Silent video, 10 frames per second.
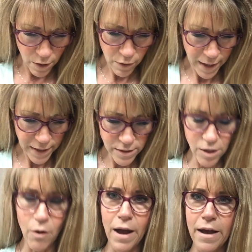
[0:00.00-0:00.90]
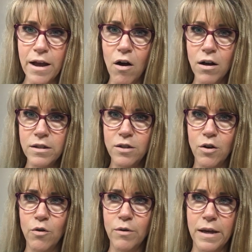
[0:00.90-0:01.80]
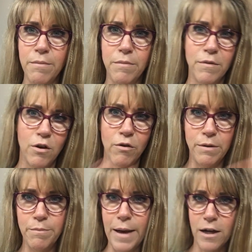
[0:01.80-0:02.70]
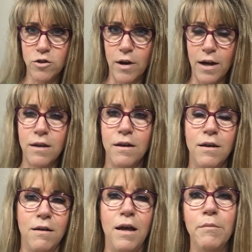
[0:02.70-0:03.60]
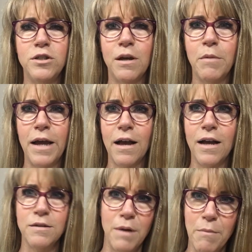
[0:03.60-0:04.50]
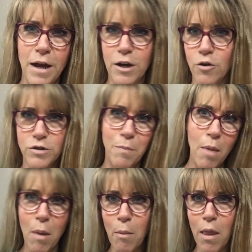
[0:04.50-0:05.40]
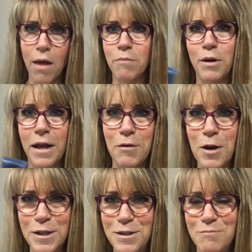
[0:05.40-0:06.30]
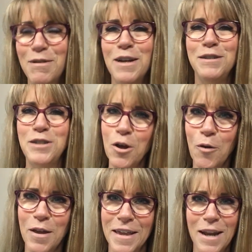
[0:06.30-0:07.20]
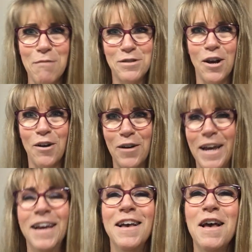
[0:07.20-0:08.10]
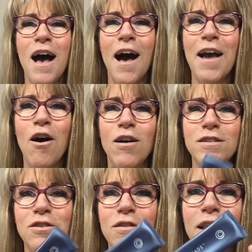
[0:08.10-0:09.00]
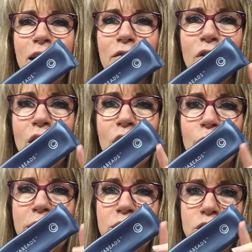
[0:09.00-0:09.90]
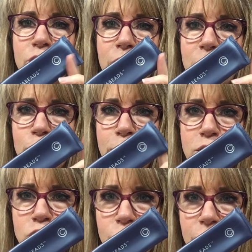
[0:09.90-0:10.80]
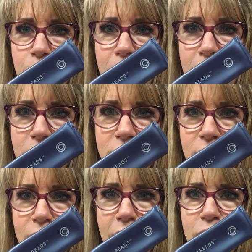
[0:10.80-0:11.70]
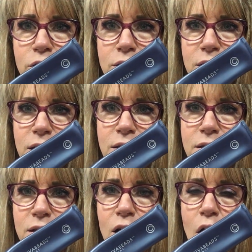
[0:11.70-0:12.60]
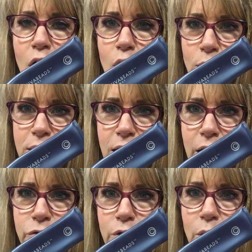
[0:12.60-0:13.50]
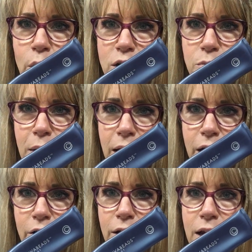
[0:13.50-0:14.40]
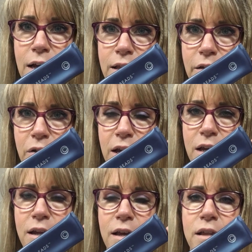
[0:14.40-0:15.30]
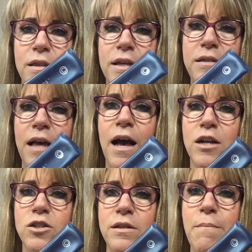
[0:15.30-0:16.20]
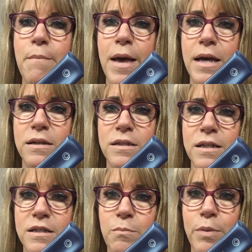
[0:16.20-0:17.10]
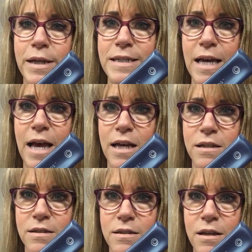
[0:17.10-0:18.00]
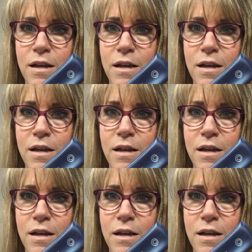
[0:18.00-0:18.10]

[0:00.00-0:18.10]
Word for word: Okay, so I also backtrack. I'm a Gemini, guys. My mind goes blah, blah, blah. But anyways, deal with it. I'm sorry. I also love Rejuvabeads, and I use this always after I wash my hair, and I leave it in. This actually mends split ends.